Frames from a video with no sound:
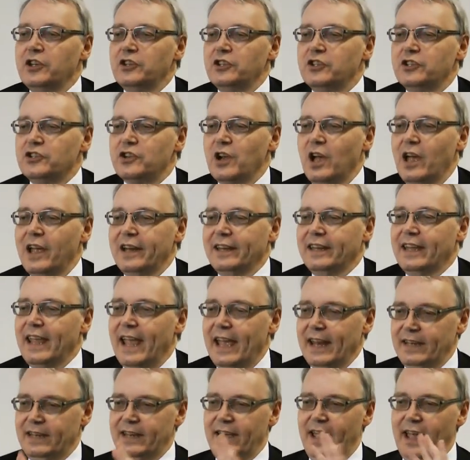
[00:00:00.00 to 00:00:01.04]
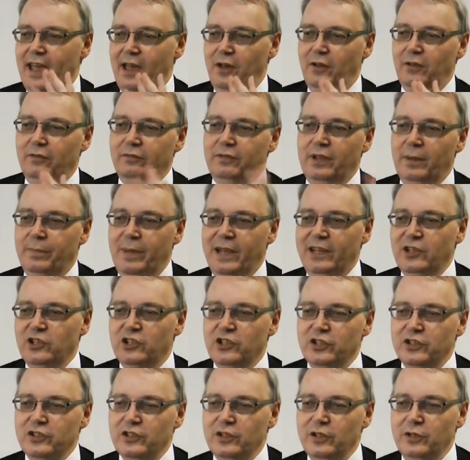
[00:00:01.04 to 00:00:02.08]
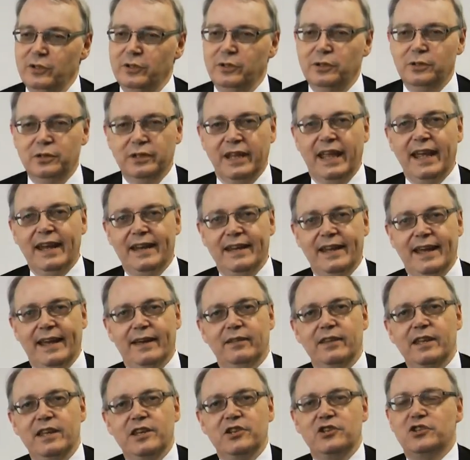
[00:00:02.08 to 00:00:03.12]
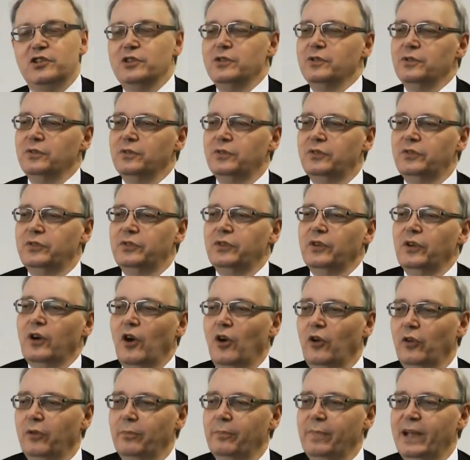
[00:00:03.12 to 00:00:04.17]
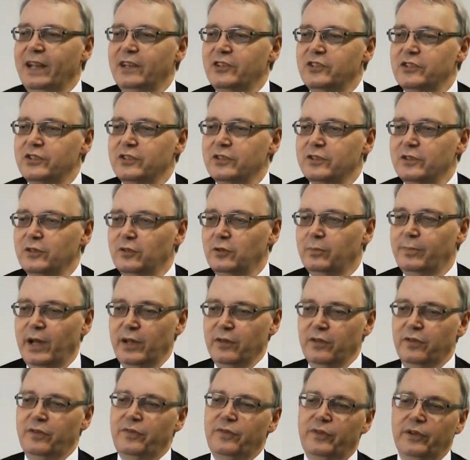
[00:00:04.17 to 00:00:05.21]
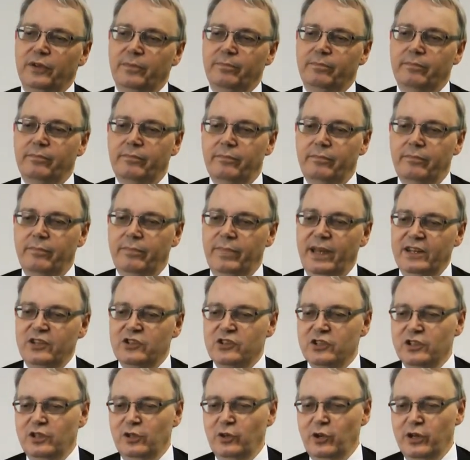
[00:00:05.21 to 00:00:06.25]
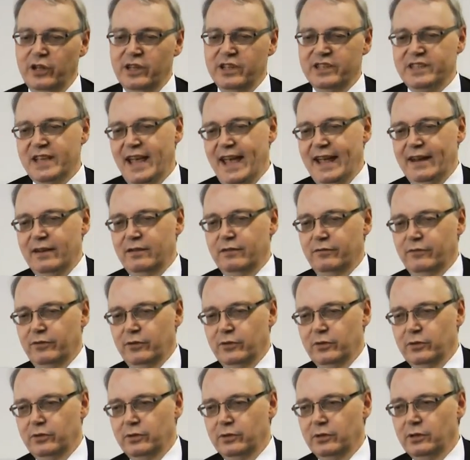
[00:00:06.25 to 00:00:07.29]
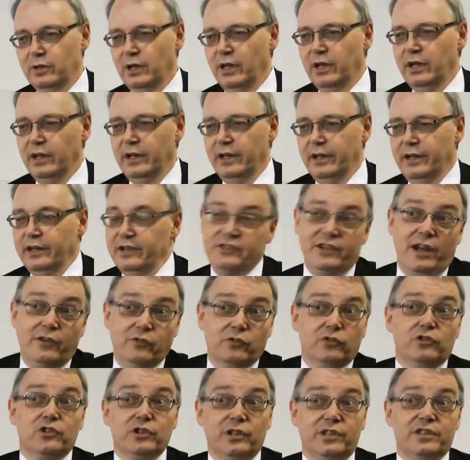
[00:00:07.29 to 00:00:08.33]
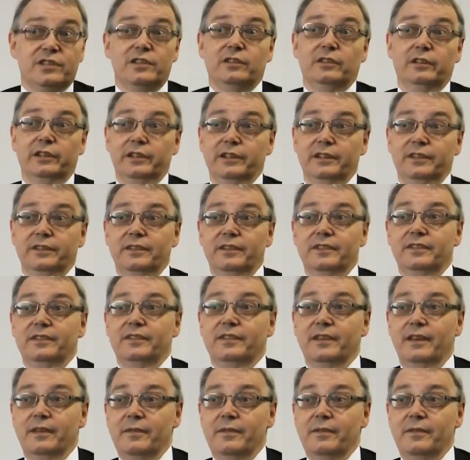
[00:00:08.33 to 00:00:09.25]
to try and get down the pensions law, get down the issues on pensions law, both for pension lawyers and for general trust lawyers.